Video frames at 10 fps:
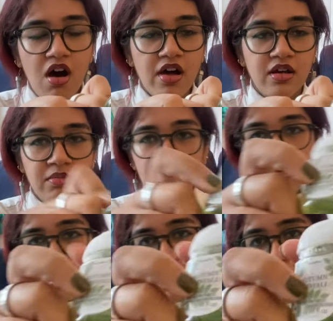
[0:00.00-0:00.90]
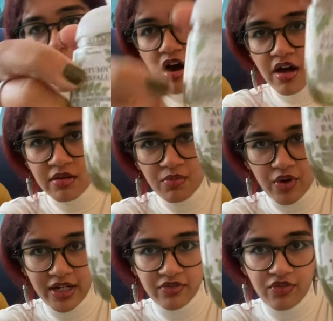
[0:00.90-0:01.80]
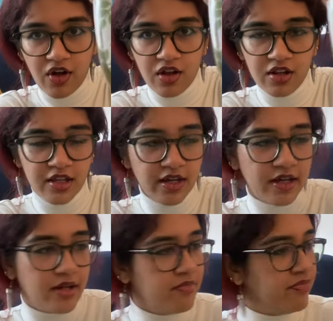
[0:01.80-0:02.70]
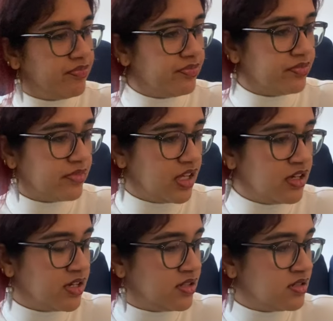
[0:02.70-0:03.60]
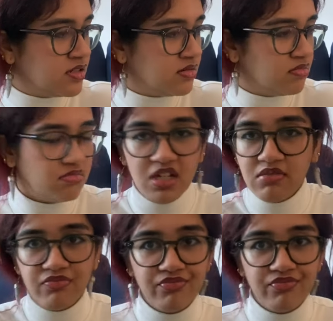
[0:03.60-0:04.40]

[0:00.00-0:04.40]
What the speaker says: Autumn Rainfall. And yeah.